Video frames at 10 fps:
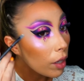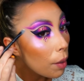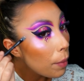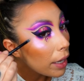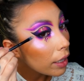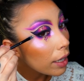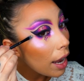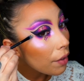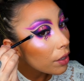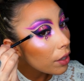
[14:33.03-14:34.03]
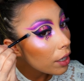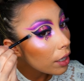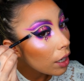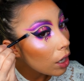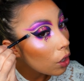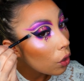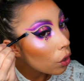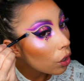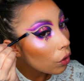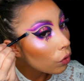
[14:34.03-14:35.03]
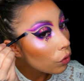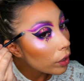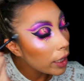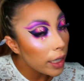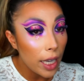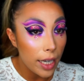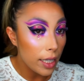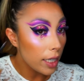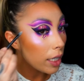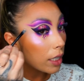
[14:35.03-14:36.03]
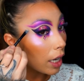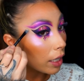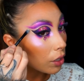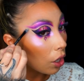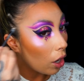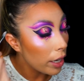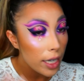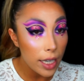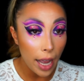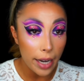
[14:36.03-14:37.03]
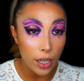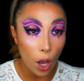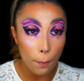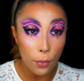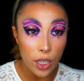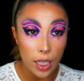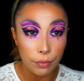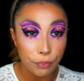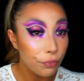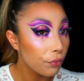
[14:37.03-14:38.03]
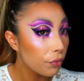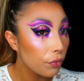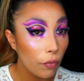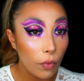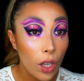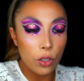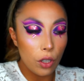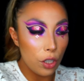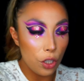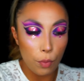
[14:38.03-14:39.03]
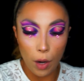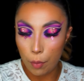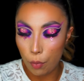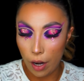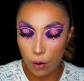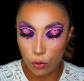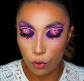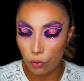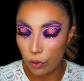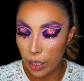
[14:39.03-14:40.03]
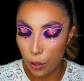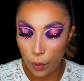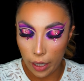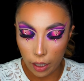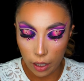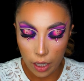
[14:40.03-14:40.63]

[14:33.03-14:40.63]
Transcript: making everything look really neat and tidy and not muddy. I'm just going to do my brows really quick.